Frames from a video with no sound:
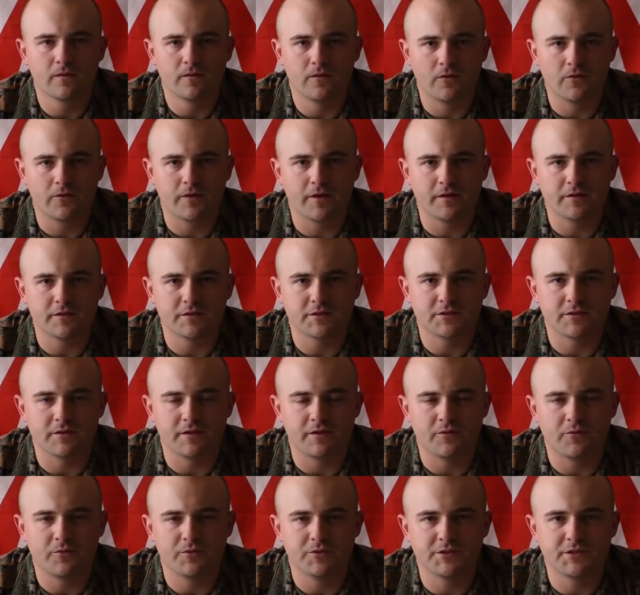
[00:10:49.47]
Okay, so
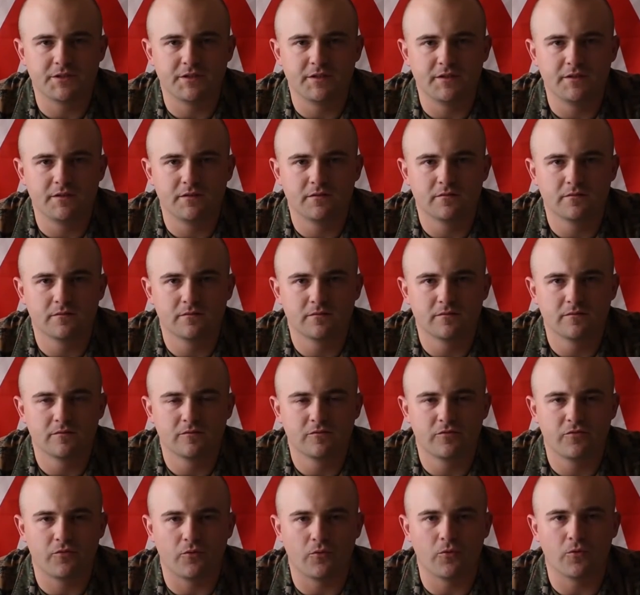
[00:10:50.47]
that was the
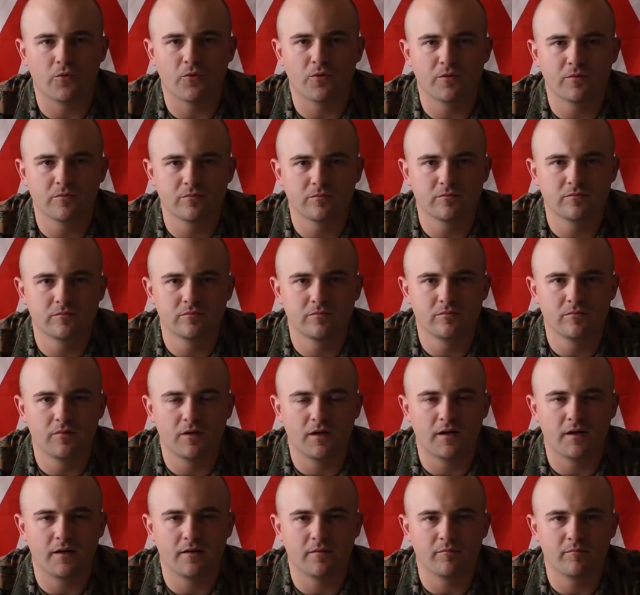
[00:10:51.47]
four
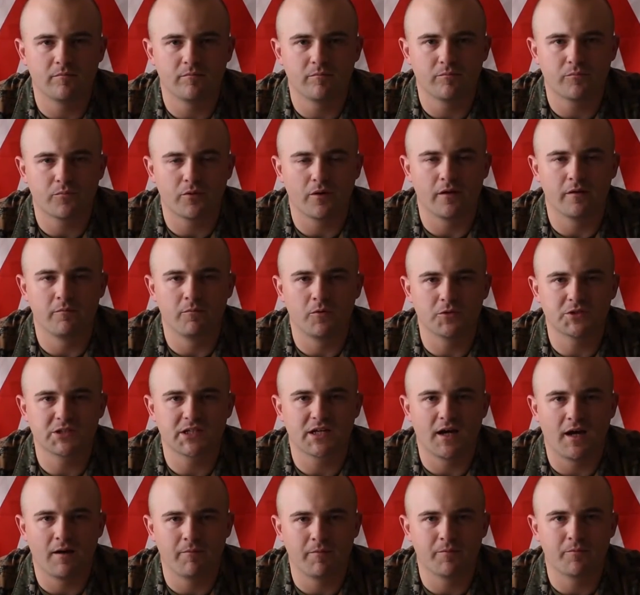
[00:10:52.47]
uh, probably most
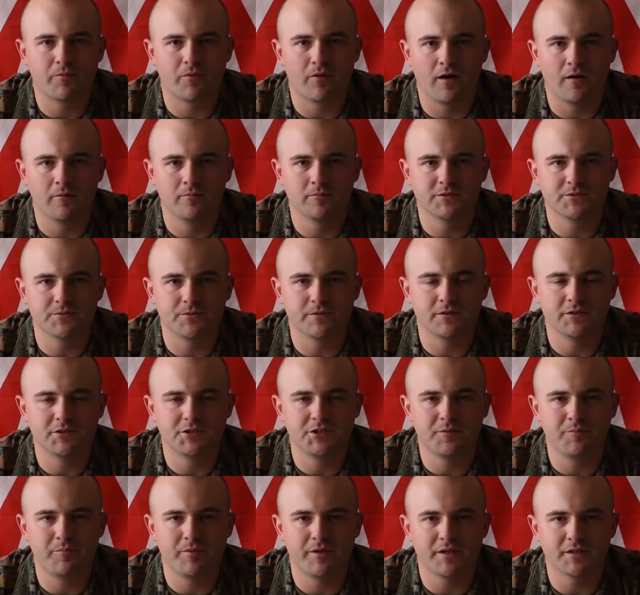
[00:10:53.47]
common problems with the
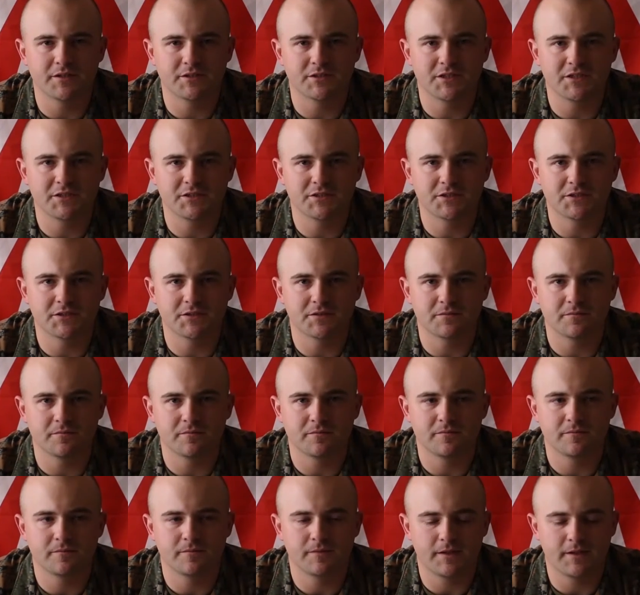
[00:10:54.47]
GPSS
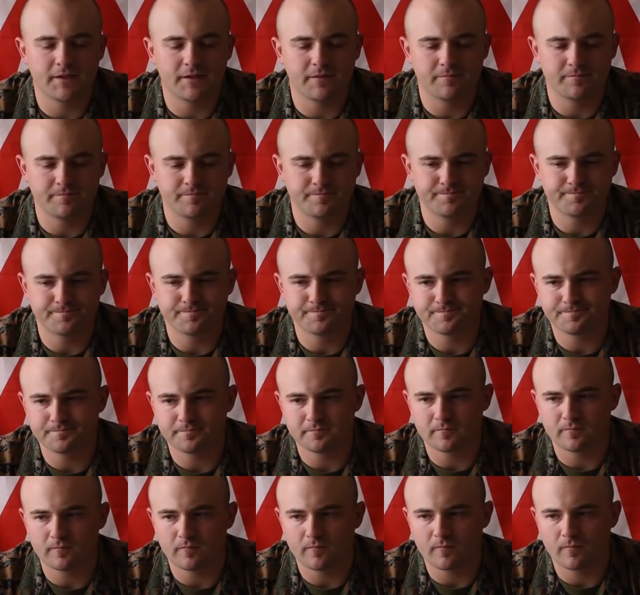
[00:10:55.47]
uh,
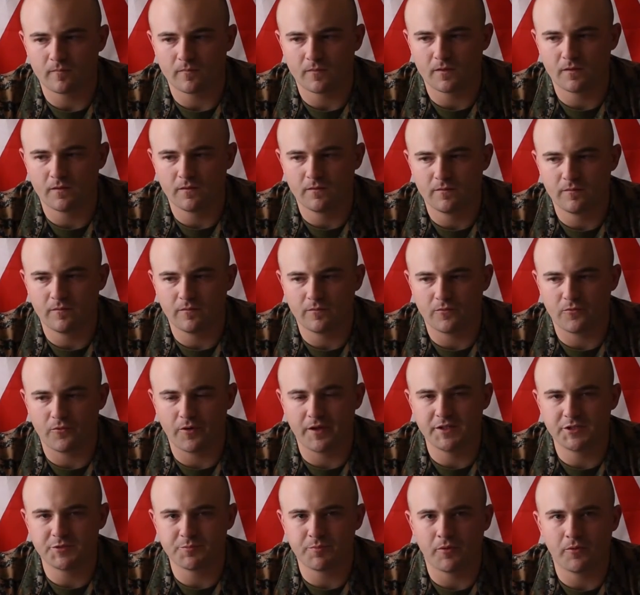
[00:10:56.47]

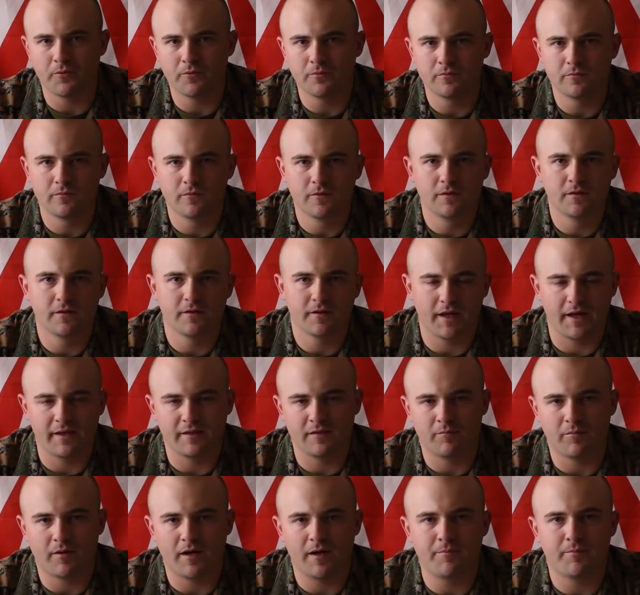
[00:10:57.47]
range pole and
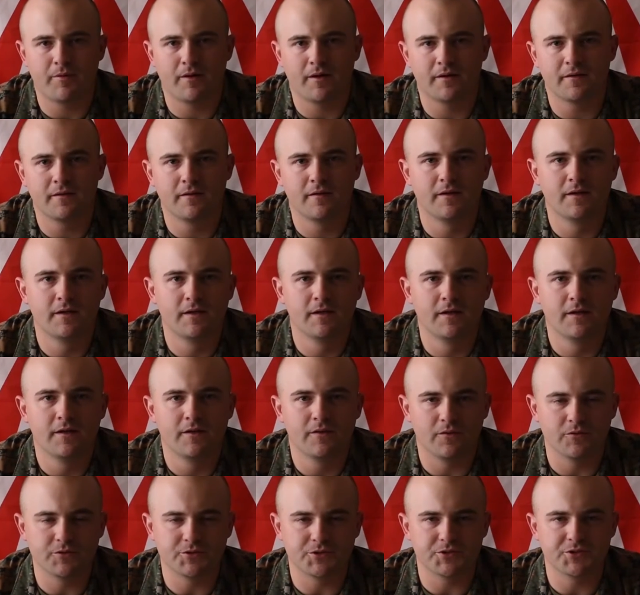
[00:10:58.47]
the bipod.
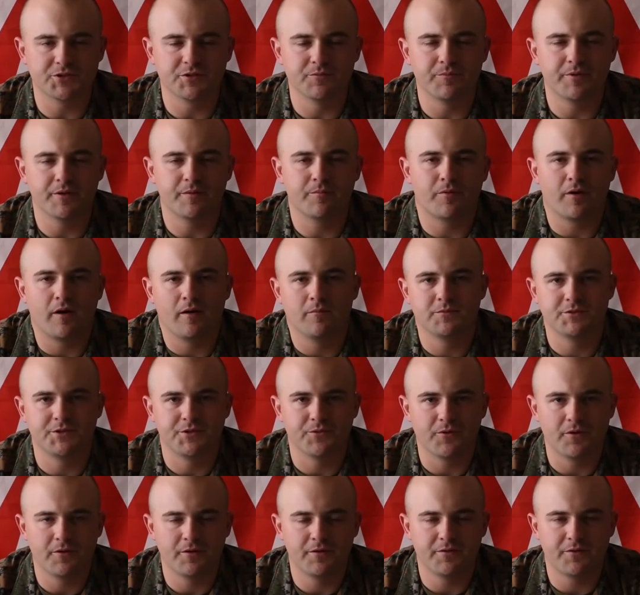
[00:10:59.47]
Those are some big problems
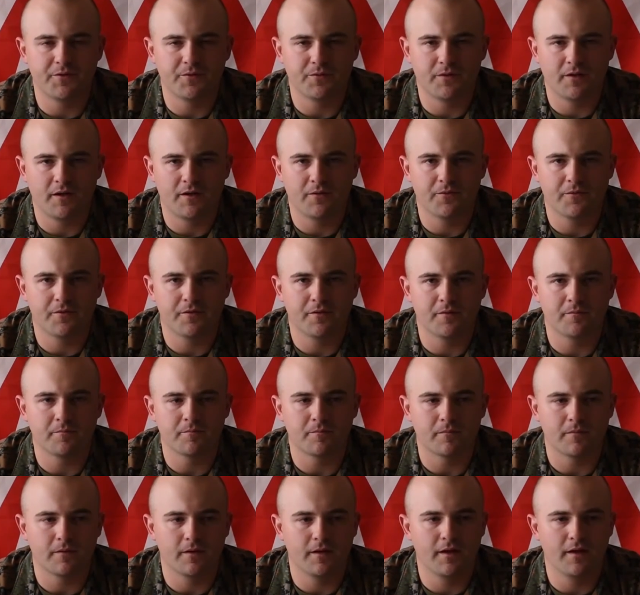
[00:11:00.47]
you run into a lot with them,
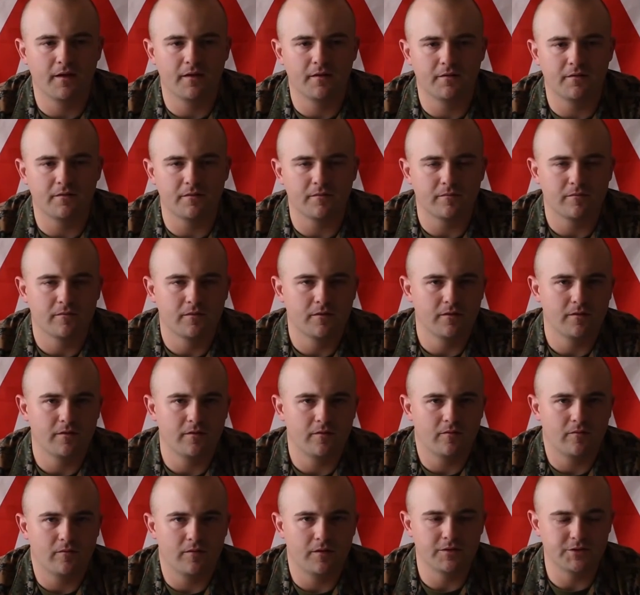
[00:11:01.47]
and
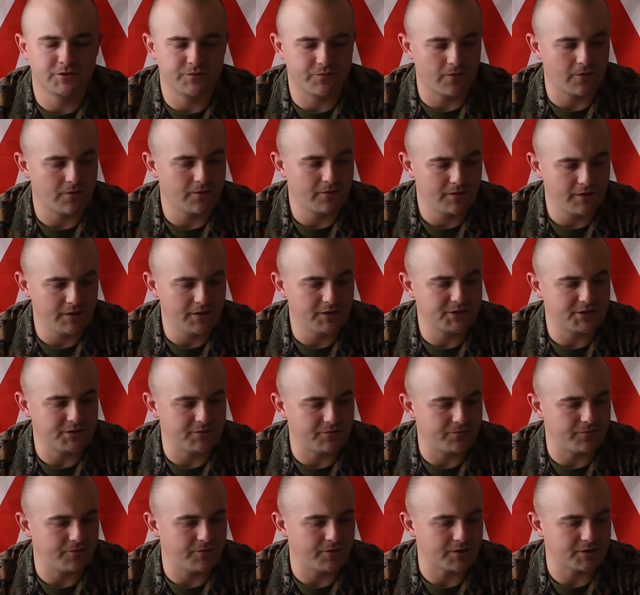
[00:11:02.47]
it's very easy
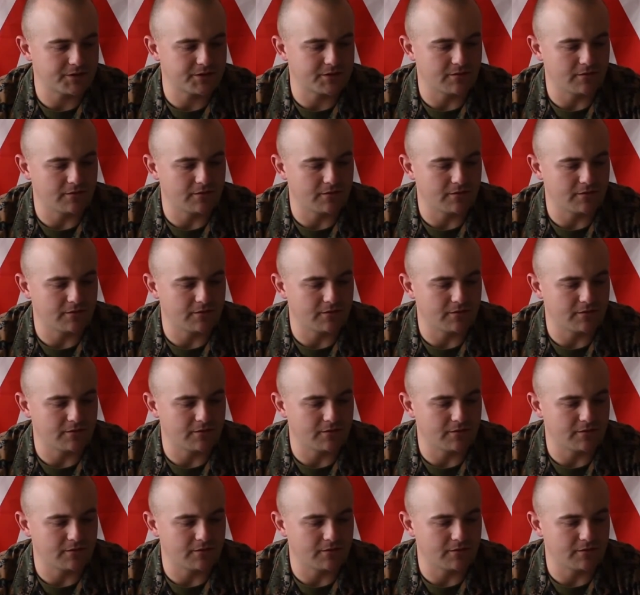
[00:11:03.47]
fix.